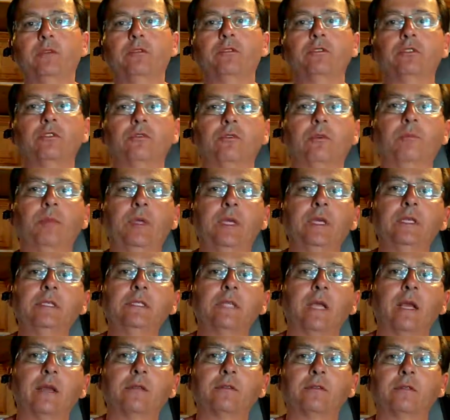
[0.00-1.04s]
you do a pee
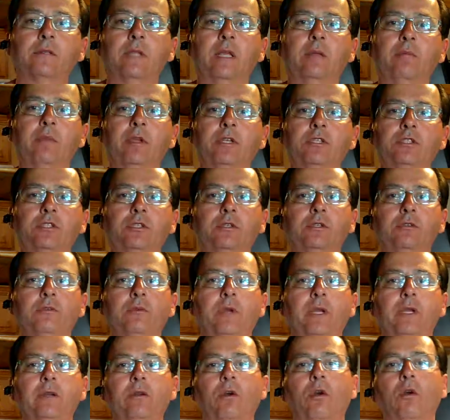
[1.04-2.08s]
test, and they make sure you
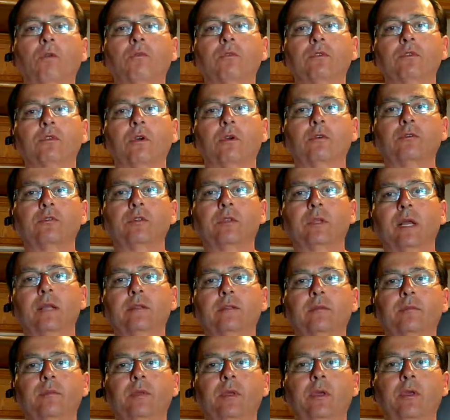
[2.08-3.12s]
ain't overdosing on
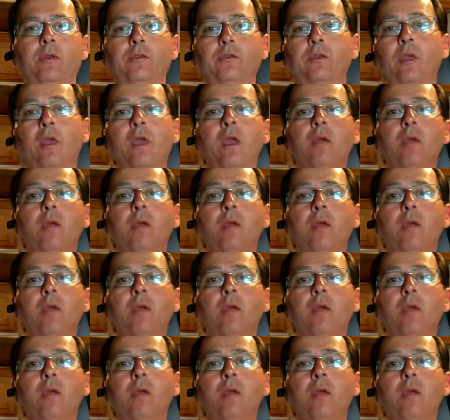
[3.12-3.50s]
the pills,